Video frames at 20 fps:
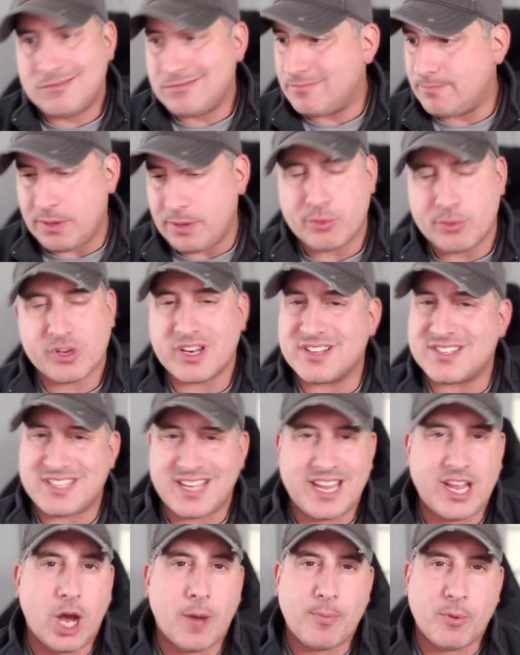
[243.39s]
People are going to
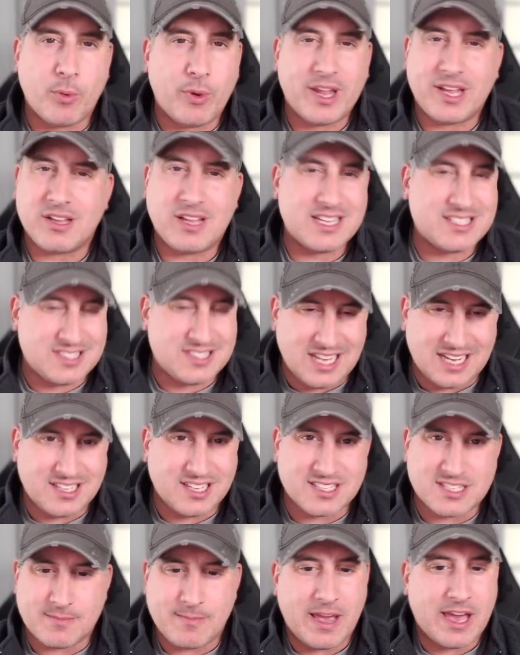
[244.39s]
say up a weight class. That
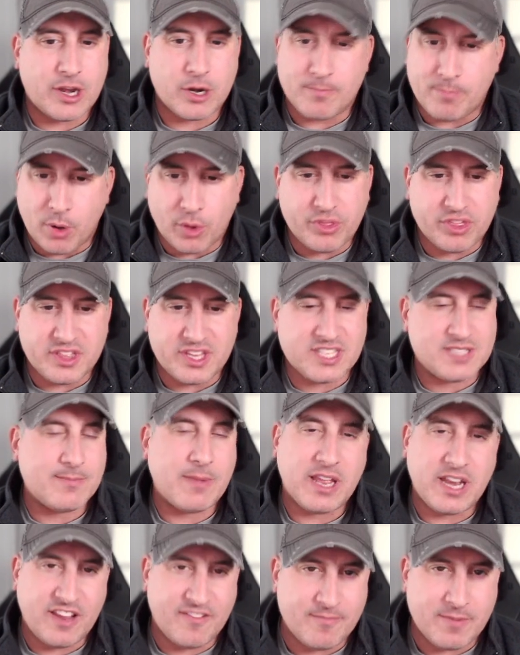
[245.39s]
doesn't matter. Both of these men
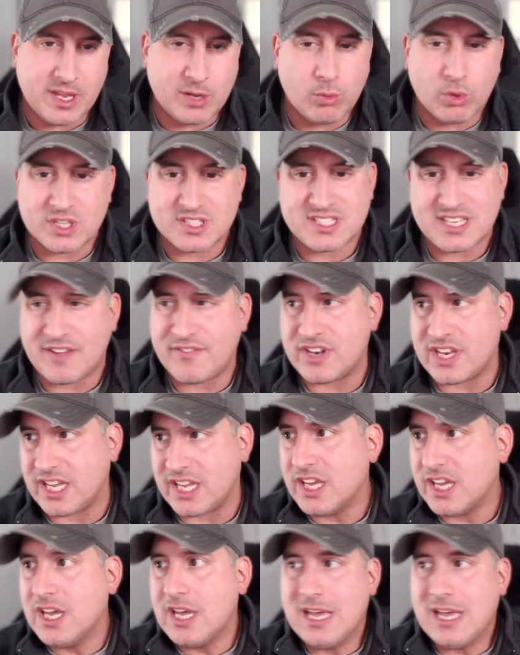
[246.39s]
have made 170.